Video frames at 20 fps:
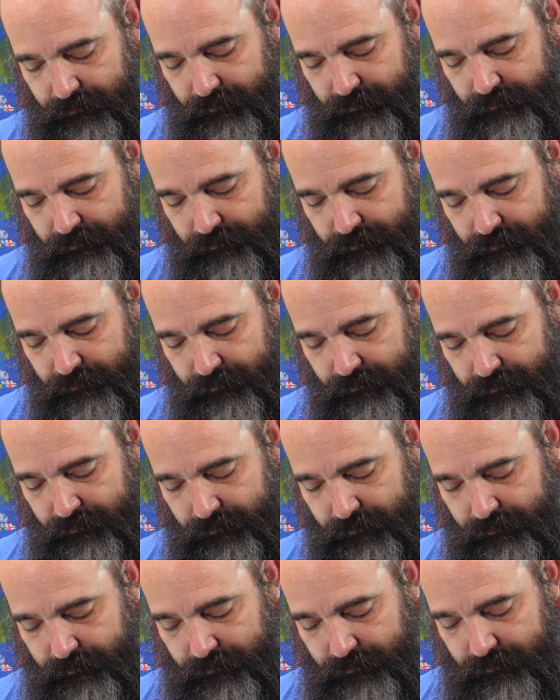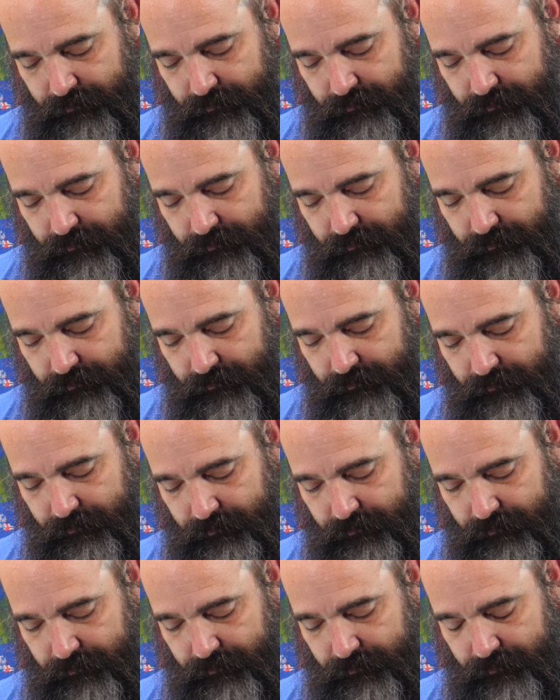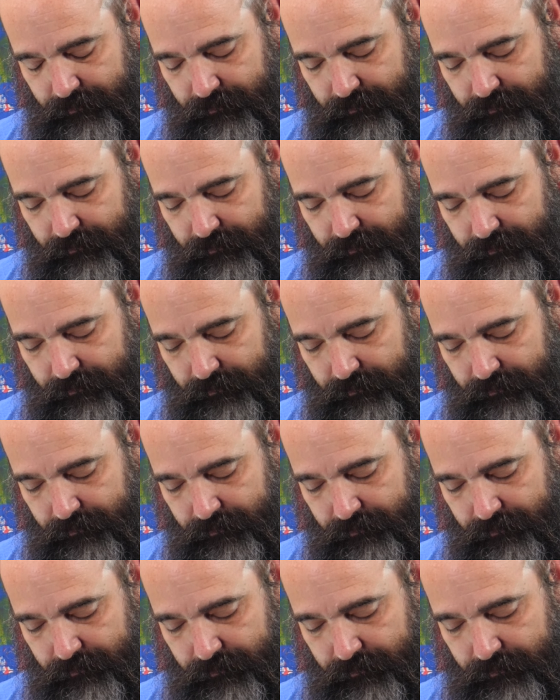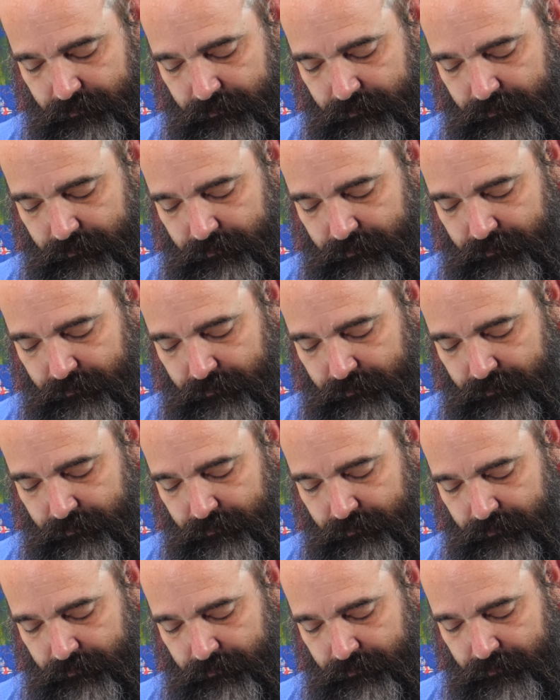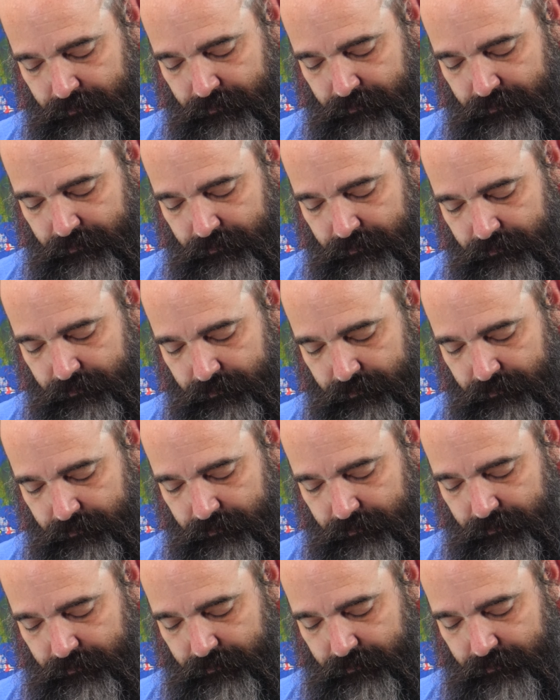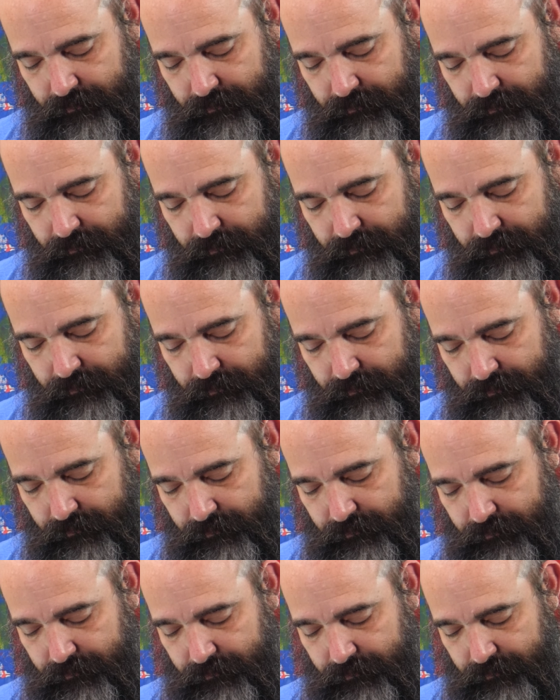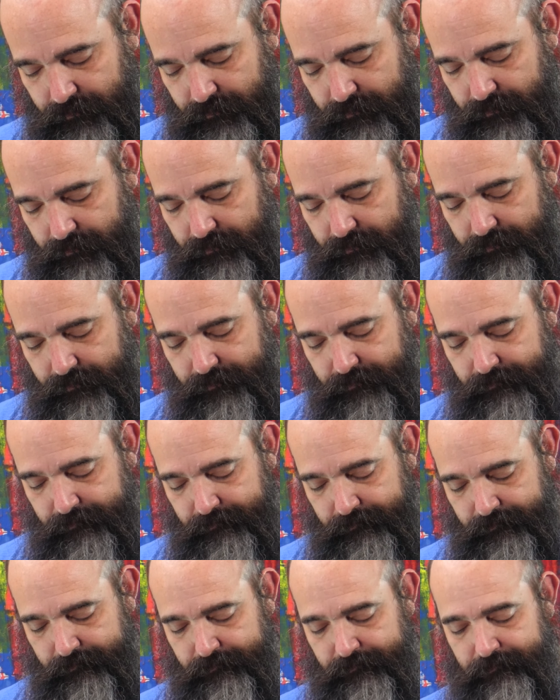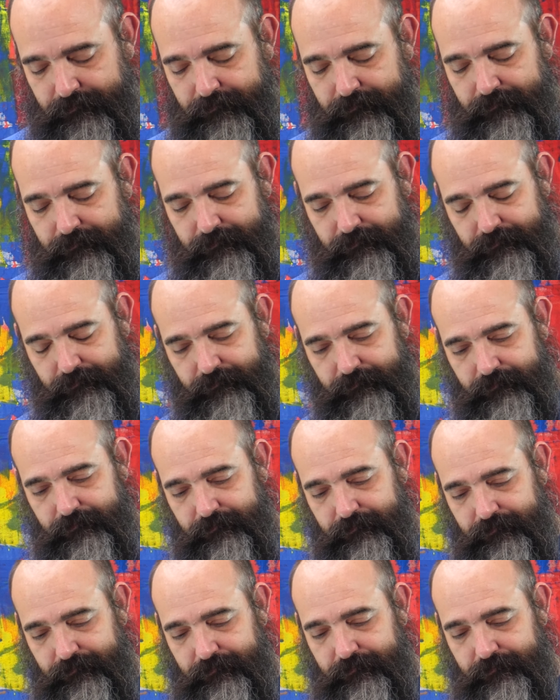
(silent)